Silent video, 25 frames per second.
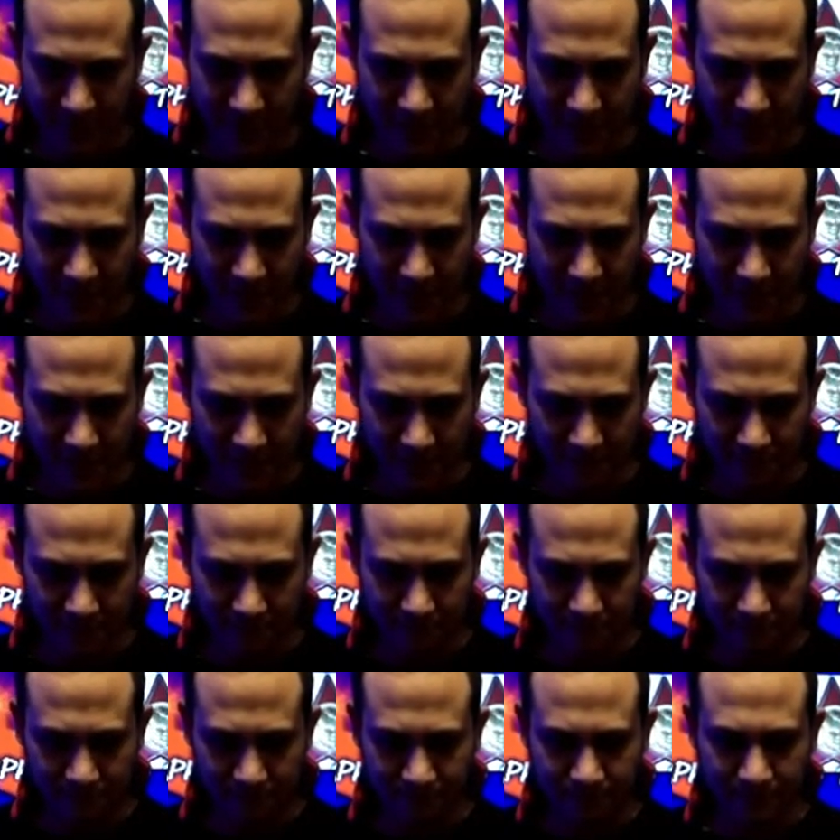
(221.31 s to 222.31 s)

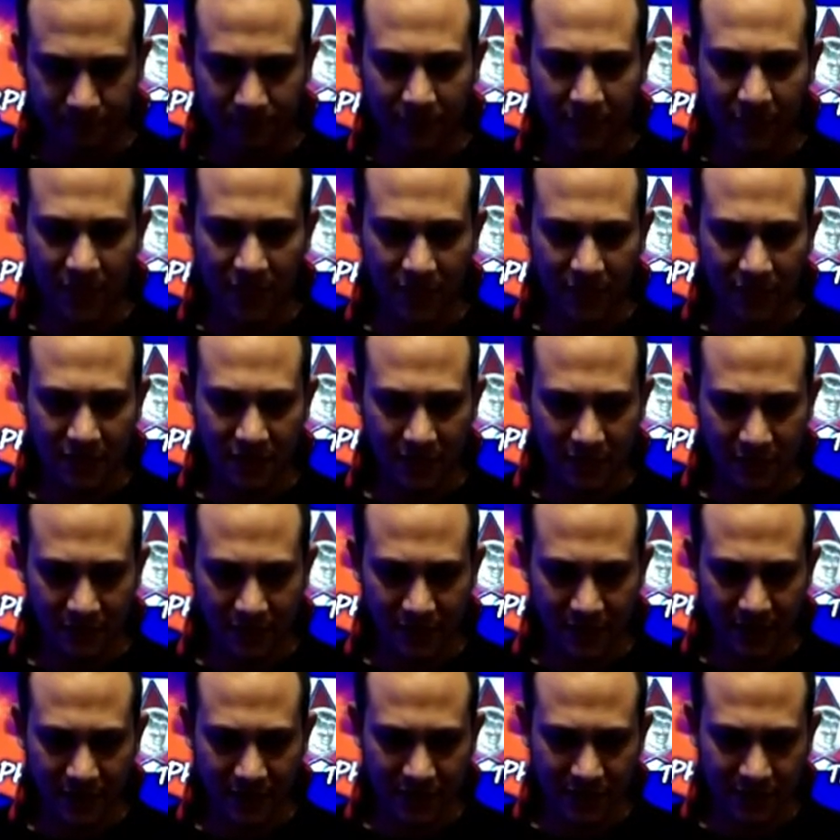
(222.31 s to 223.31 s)
there
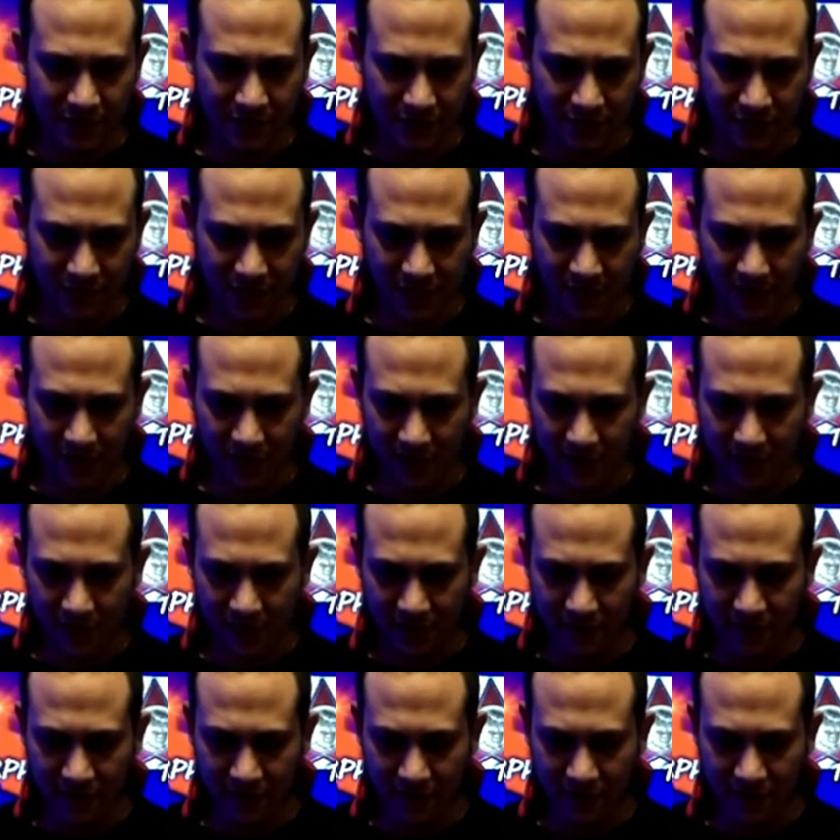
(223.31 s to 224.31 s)
is
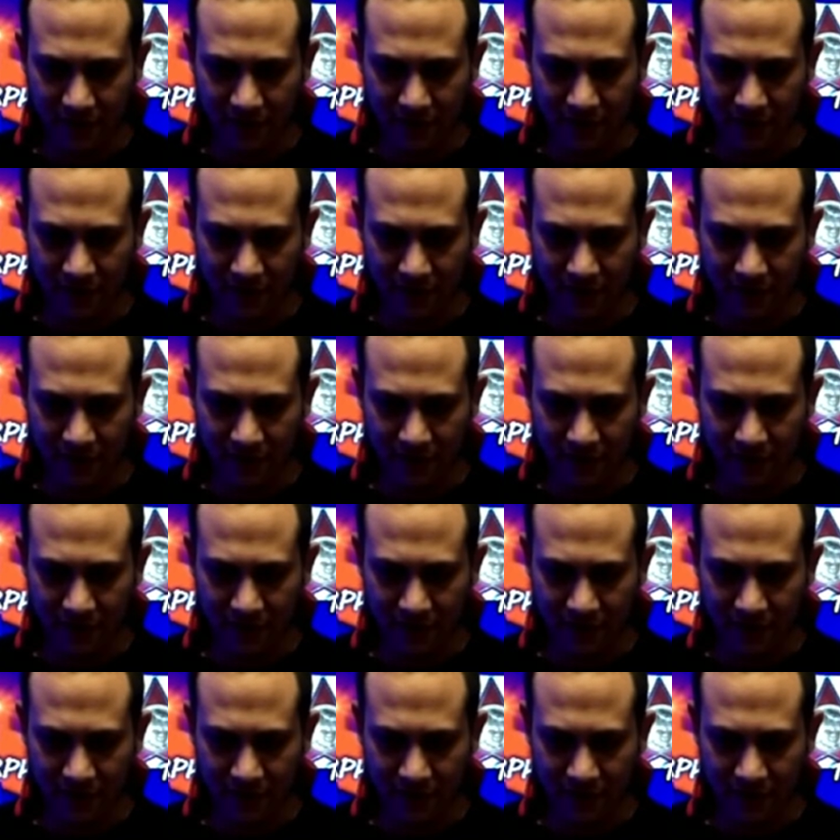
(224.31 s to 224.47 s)
a